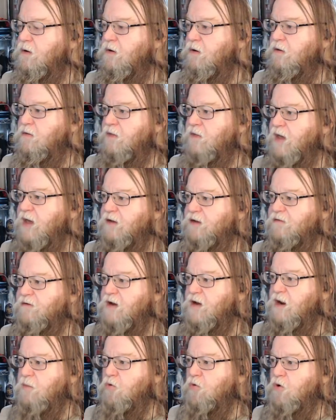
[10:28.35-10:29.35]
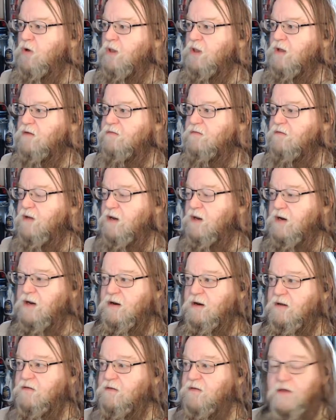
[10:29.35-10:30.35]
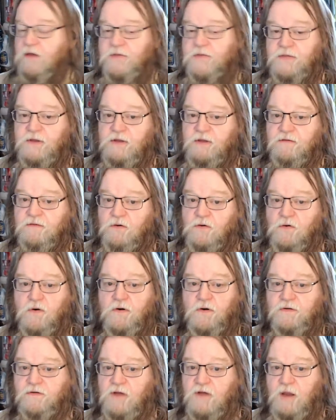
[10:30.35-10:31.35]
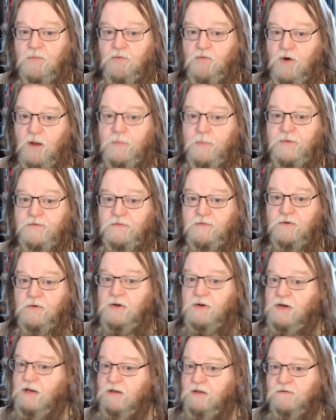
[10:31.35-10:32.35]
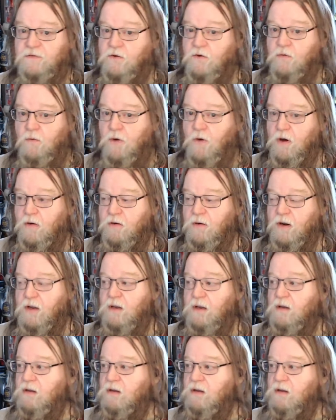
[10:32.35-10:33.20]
That is an amaryllis, and it is healthy as a horse. I promise you. It needs no watering.